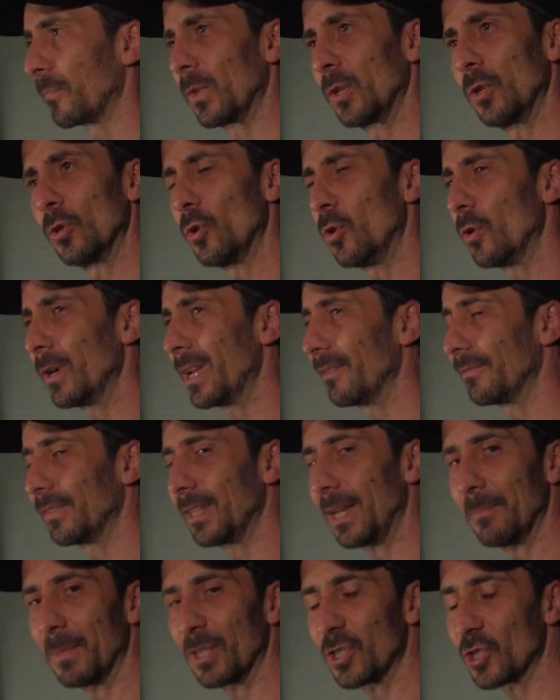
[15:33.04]
you don't have
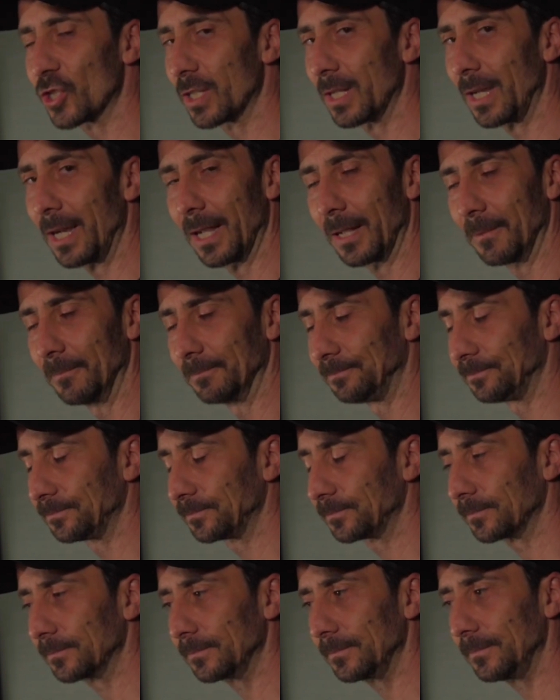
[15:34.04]
that much time
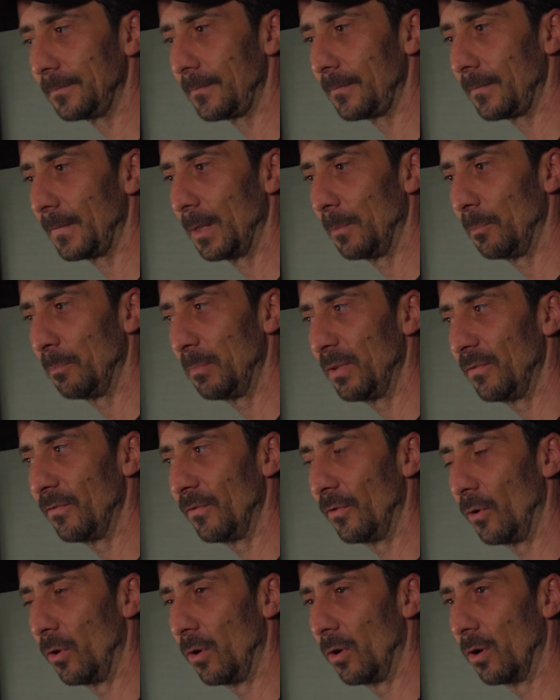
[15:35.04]

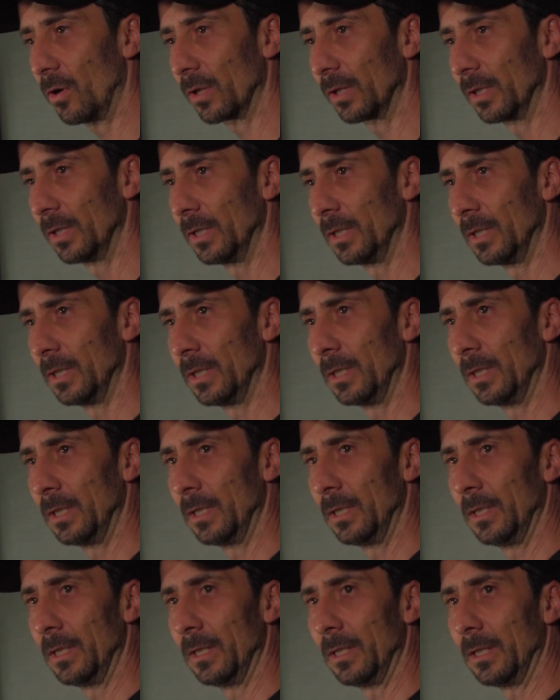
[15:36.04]
before
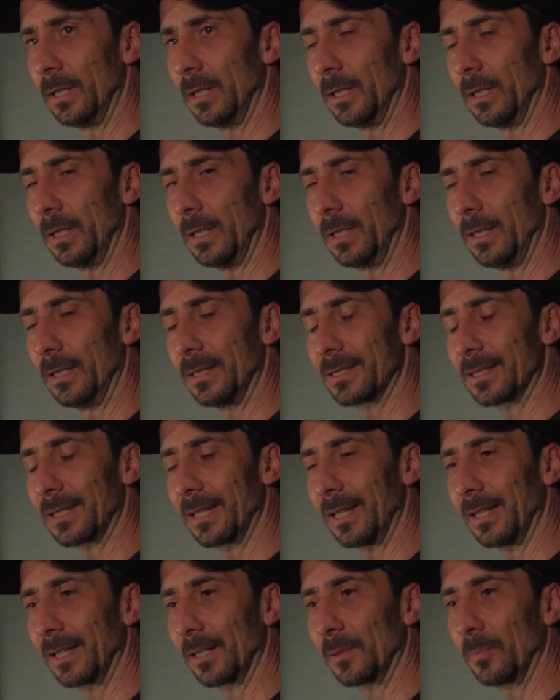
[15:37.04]
it
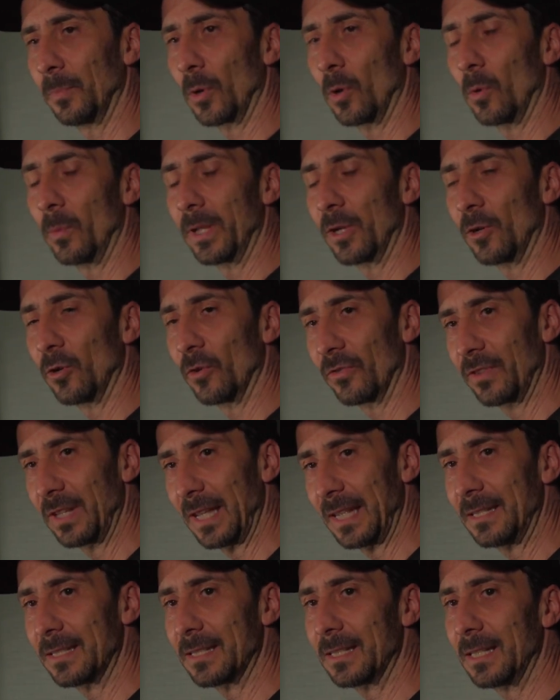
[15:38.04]
starts probably
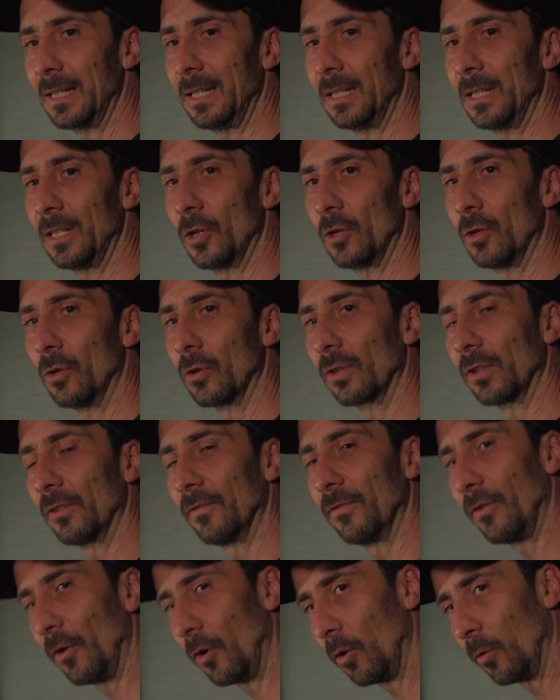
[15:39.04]
condensing or the
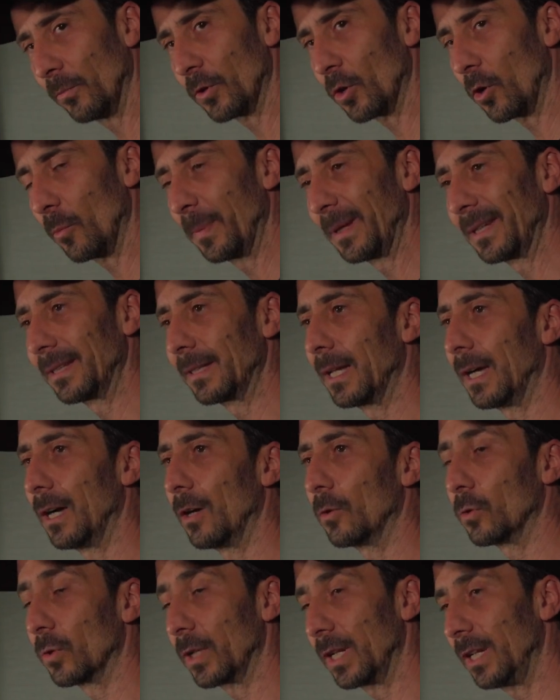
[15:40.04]
foam dropping
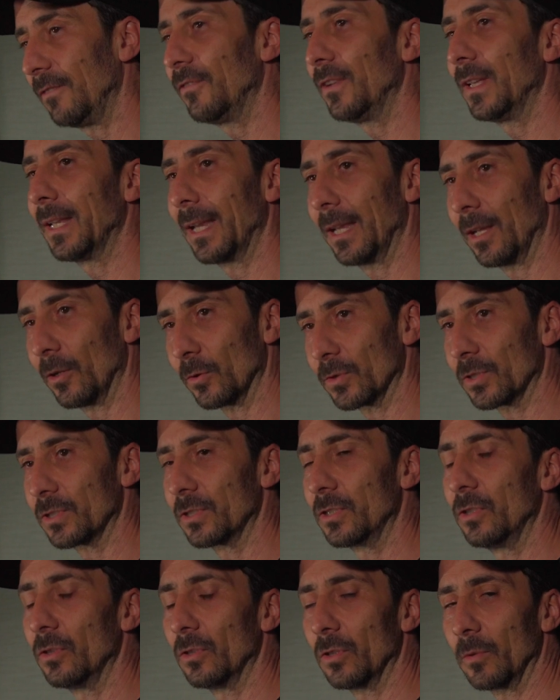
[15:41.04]
down or anything
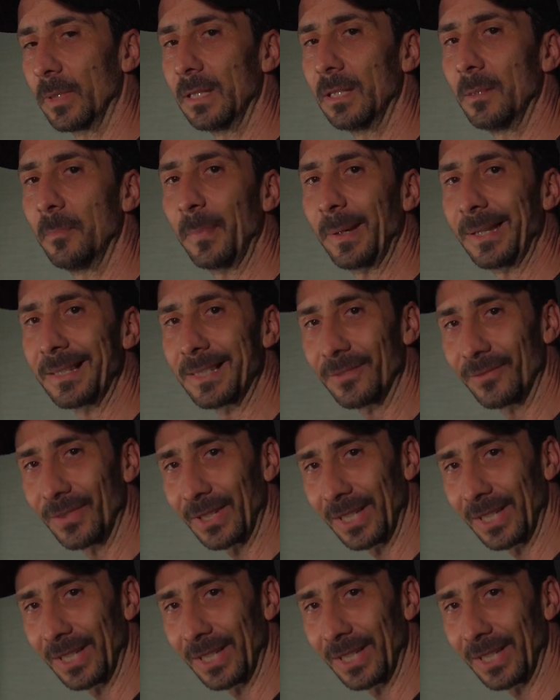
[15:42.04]
else, you know, I mean, depends of the